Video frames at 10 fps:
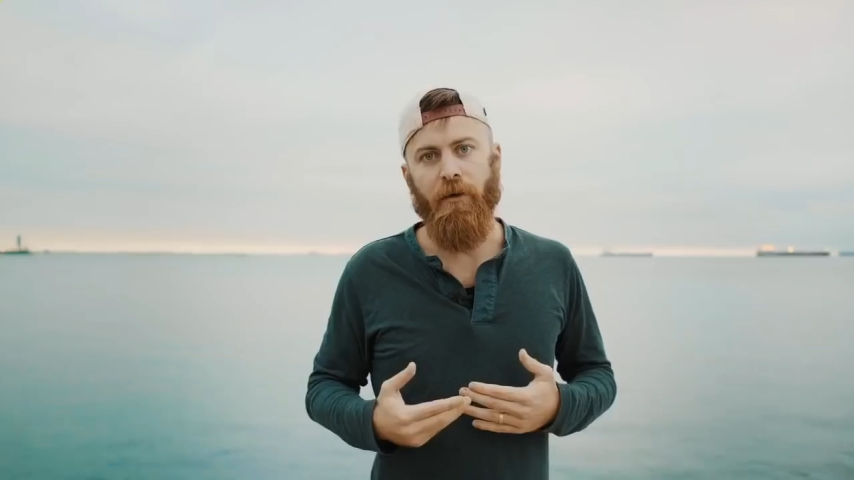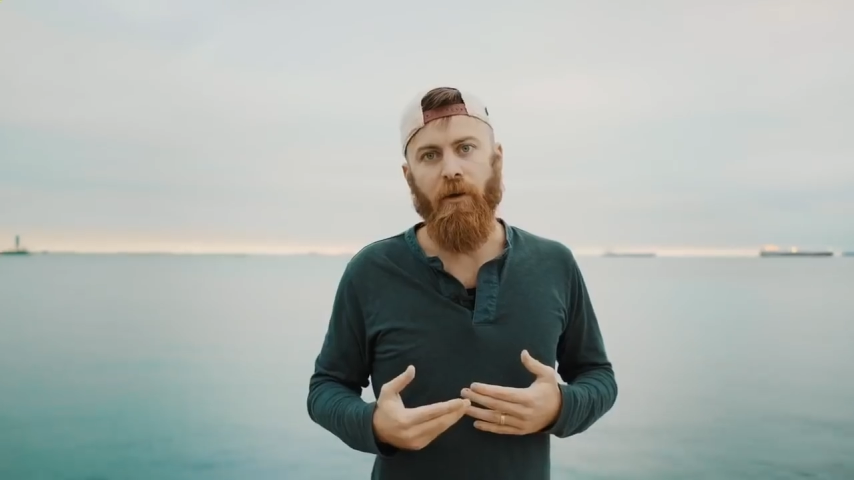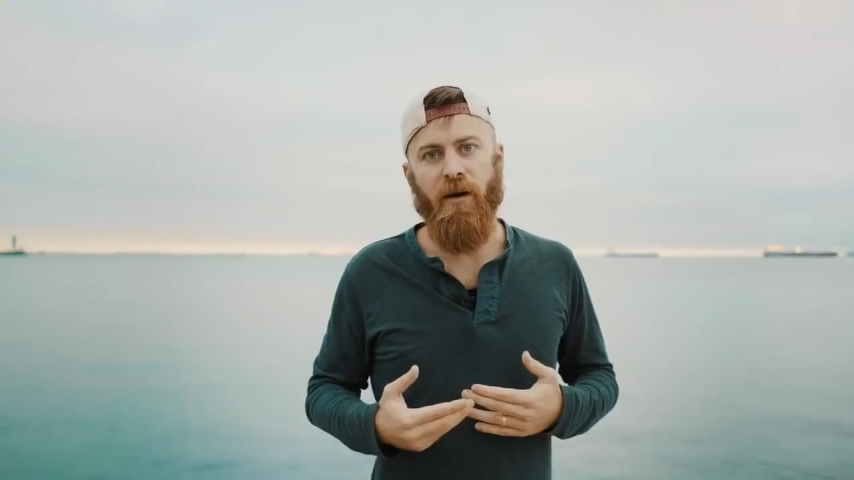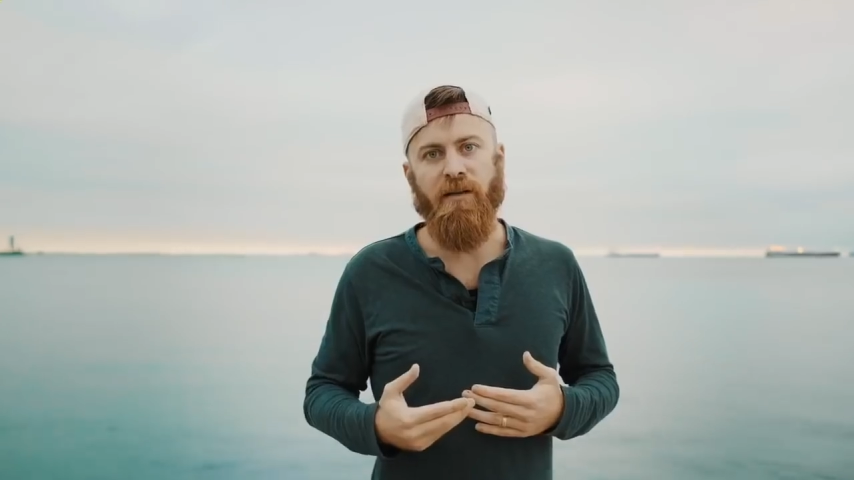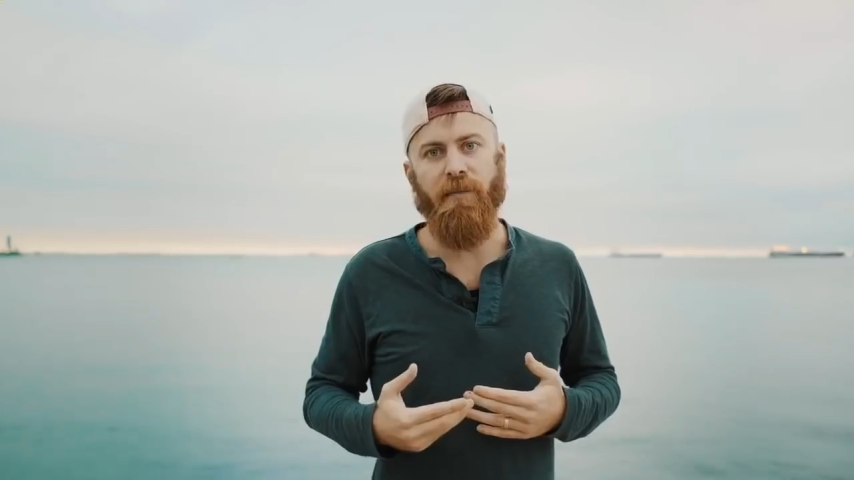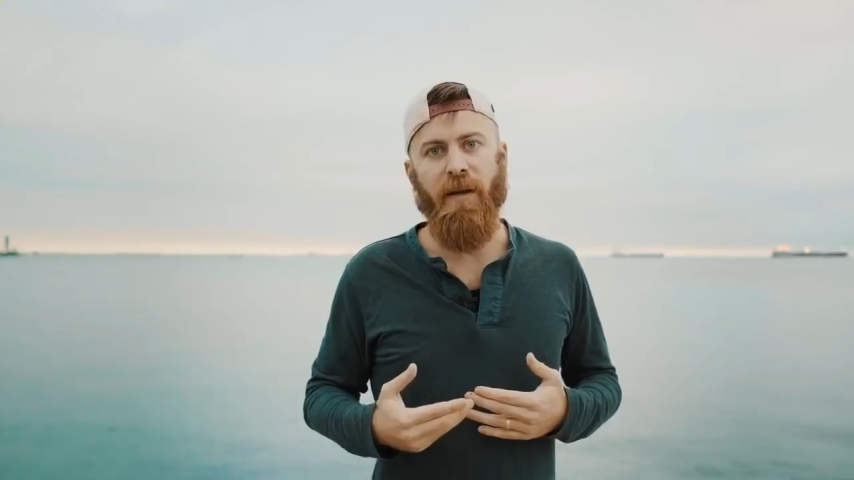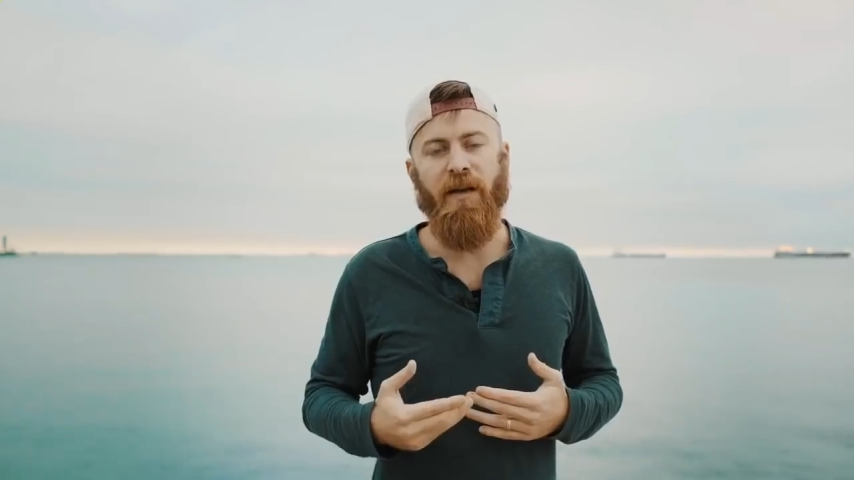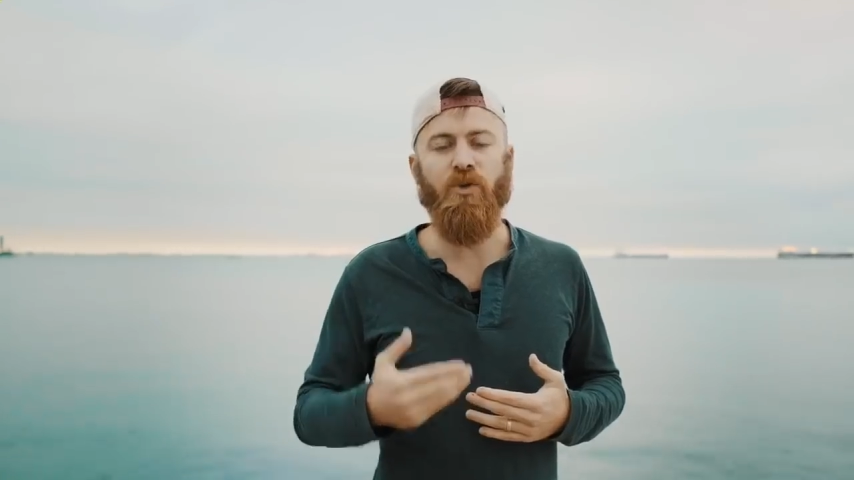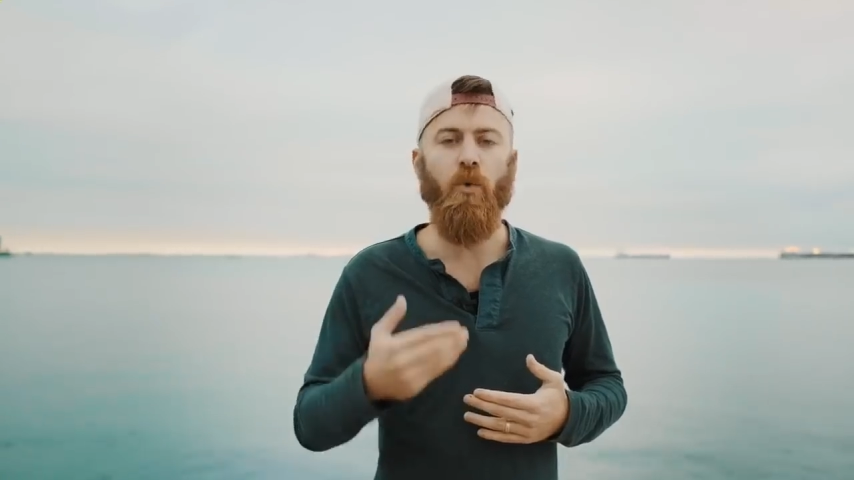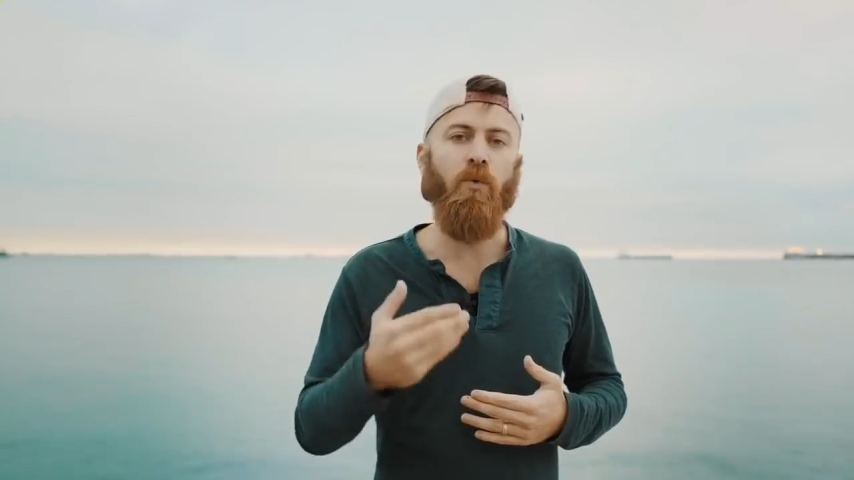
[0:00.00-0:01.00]
across a
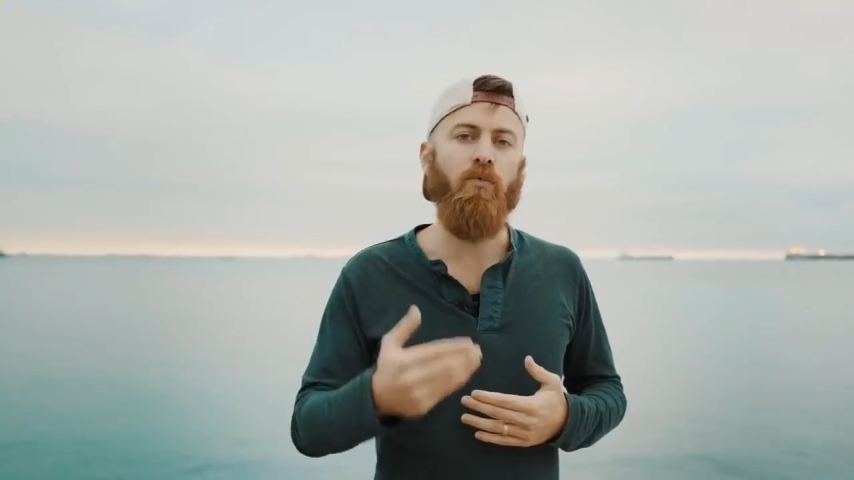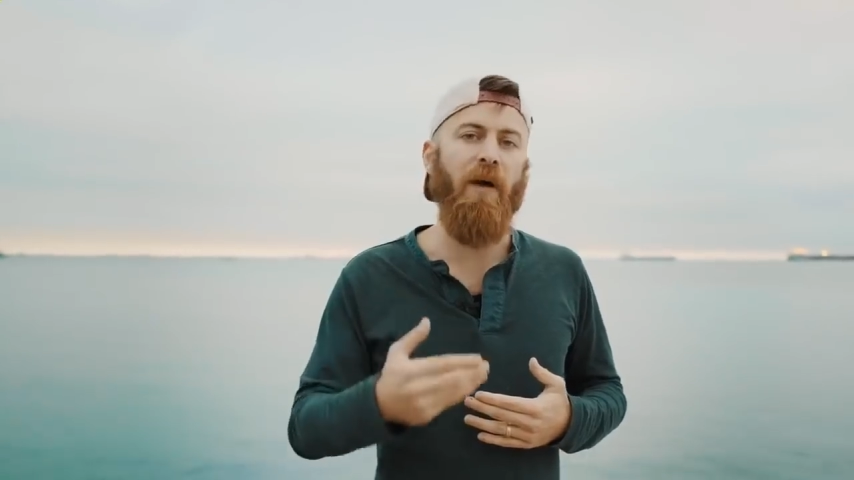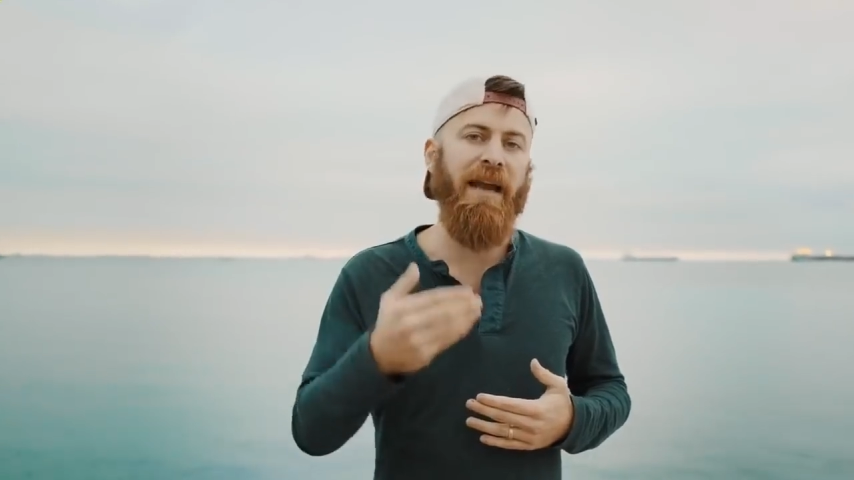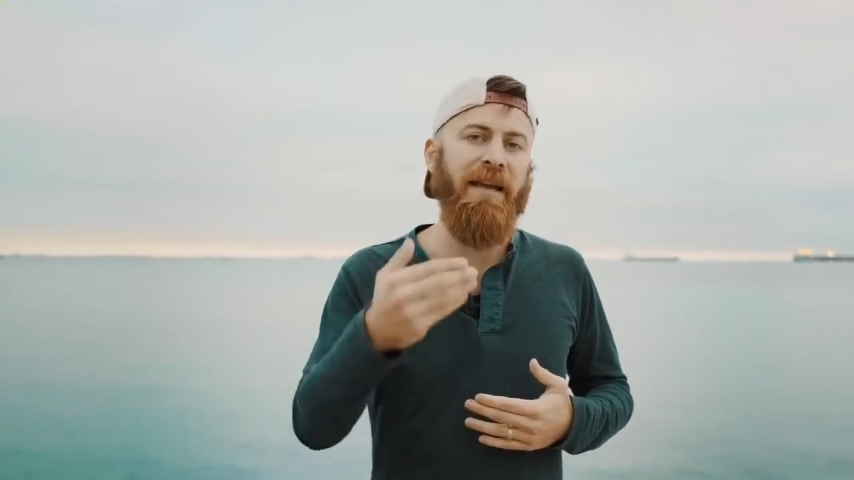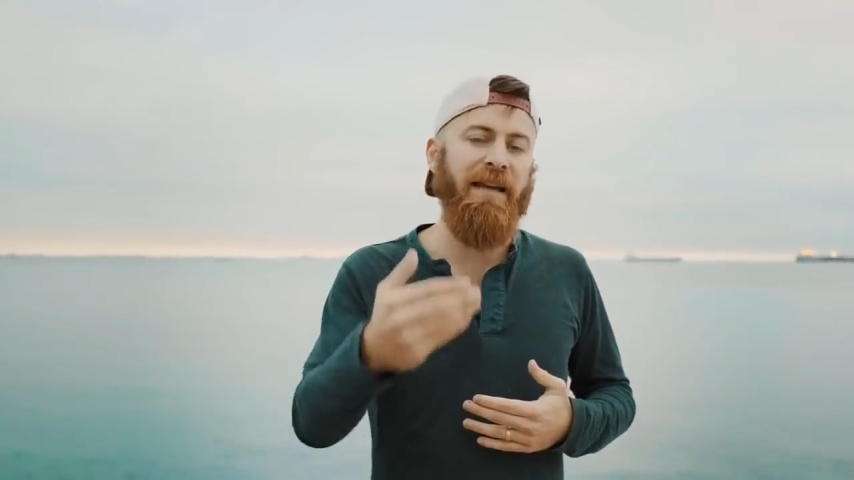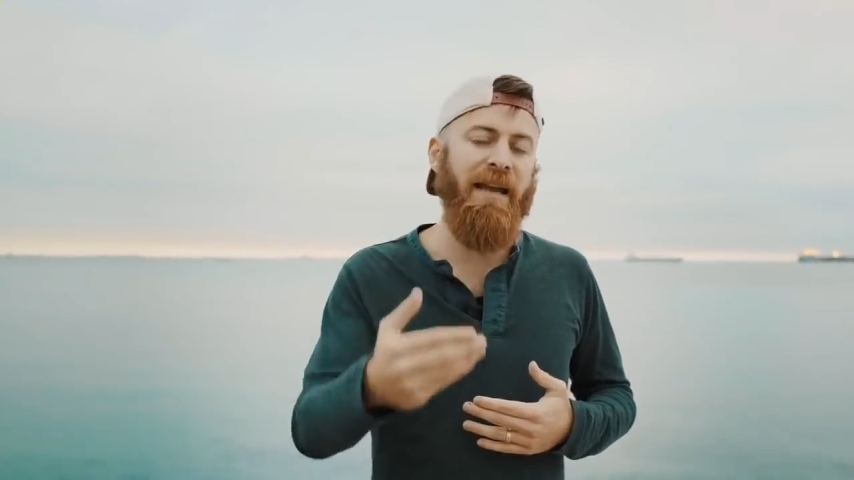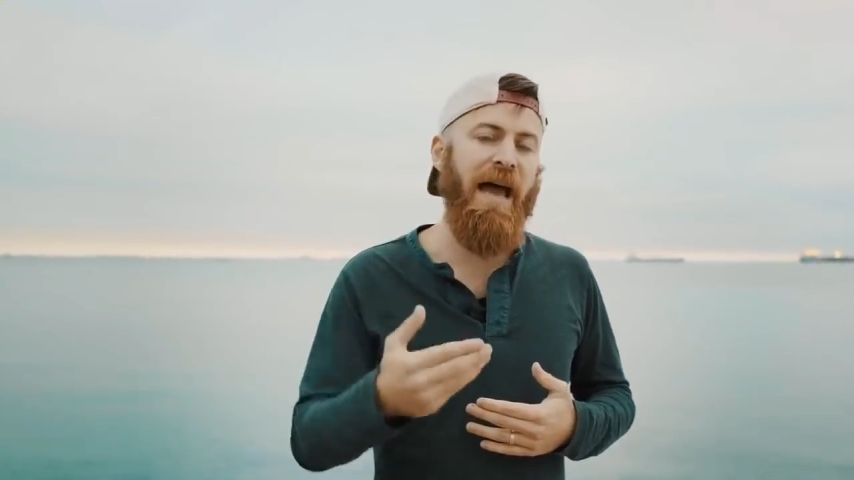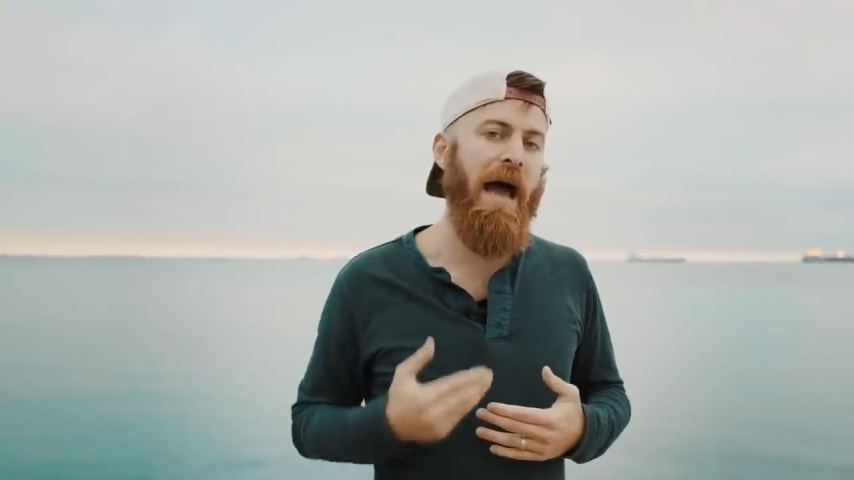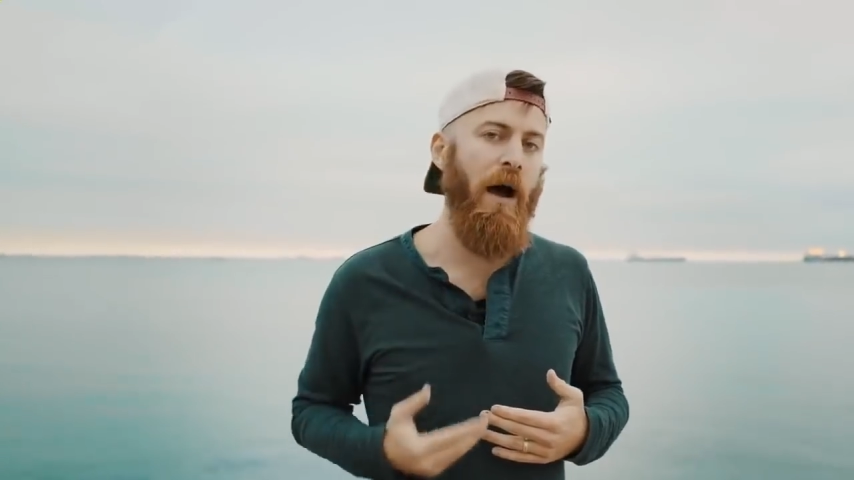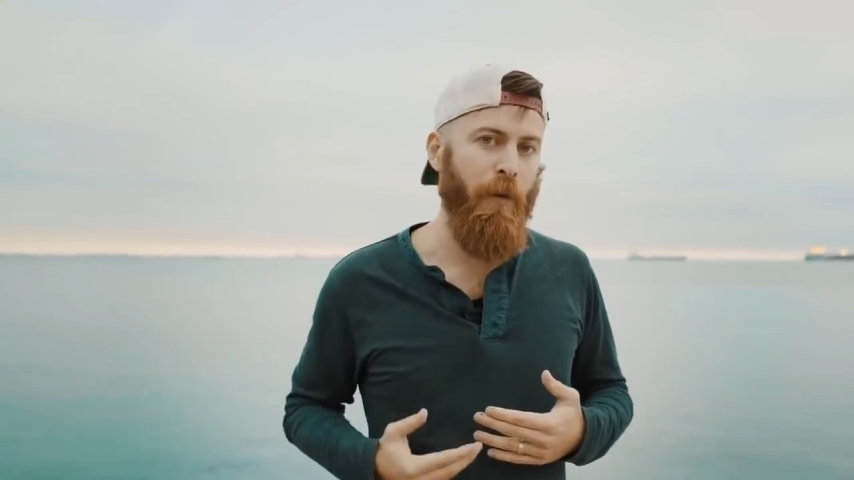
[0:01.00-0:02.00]
mentor right
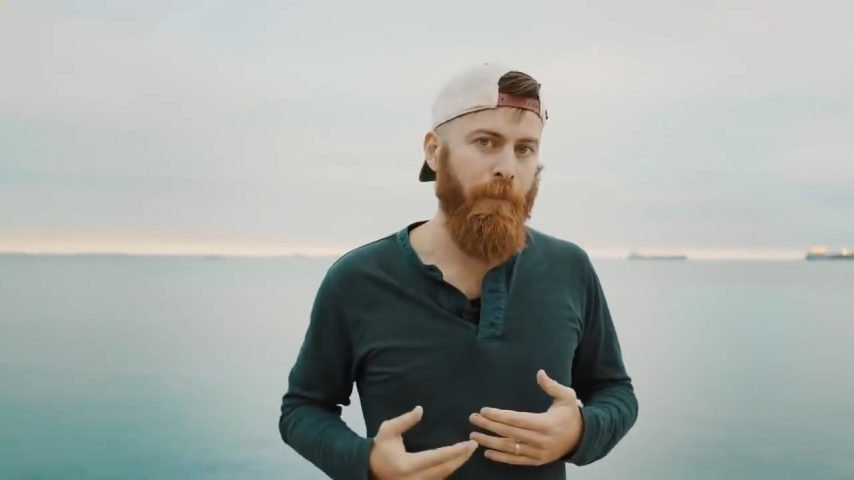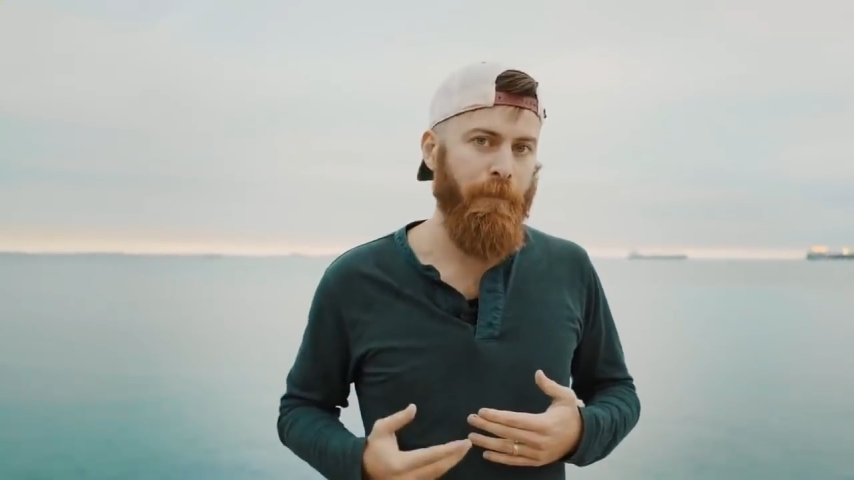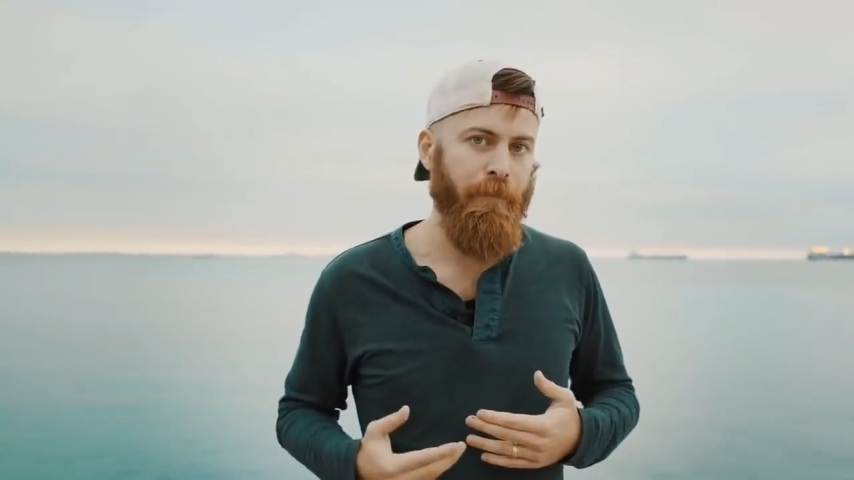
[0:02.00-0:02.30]
now.